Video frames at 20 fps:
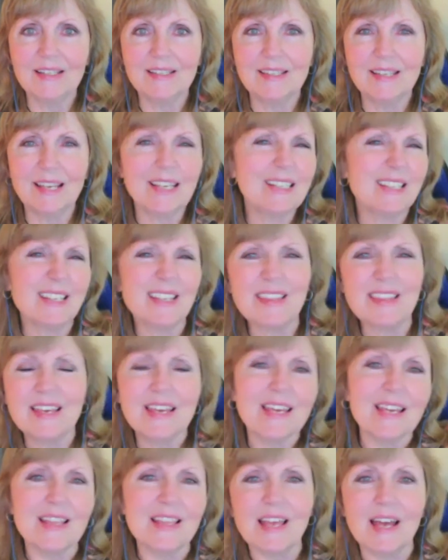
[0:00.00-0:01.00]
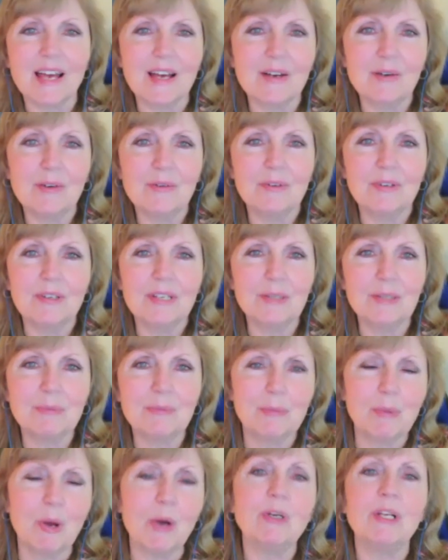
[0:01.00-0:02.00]
sexy thing that is
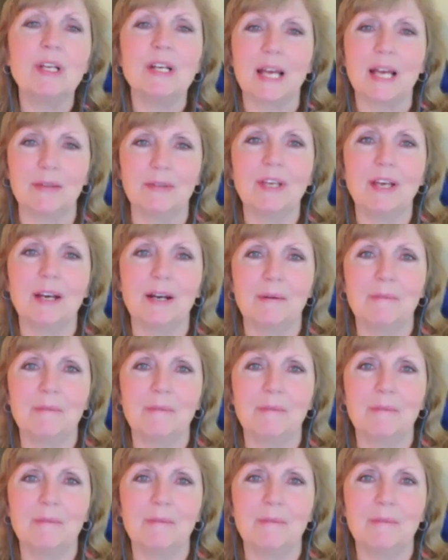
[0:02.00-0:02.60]
promoted out there.